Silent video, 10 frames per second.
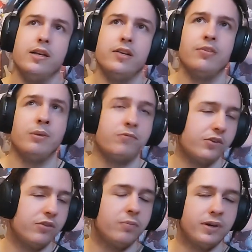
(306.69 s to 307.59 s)
It's sometimes
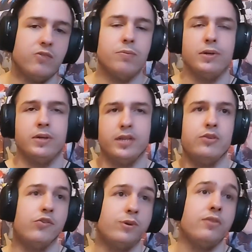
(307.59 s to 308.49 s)
face to face when it
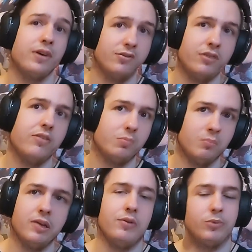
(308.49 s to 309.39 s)
goes really fast. It's
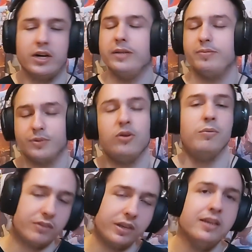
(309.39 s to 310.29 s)
even more hype,
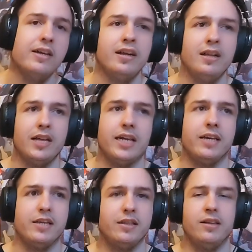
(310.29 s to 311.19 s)
obviously,
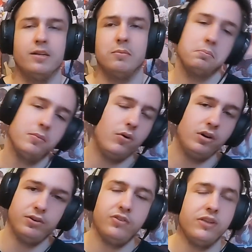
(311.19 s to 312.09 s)
and all
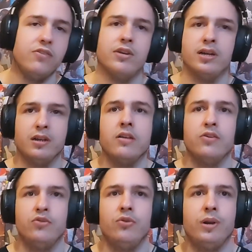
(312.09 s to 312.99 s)
of the singing style
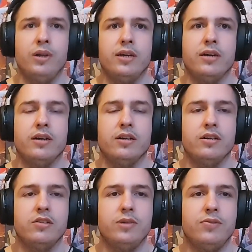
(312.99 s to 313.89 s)
do really uh,
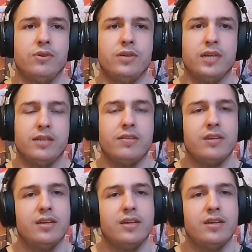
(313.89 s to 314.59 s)
do really follow that.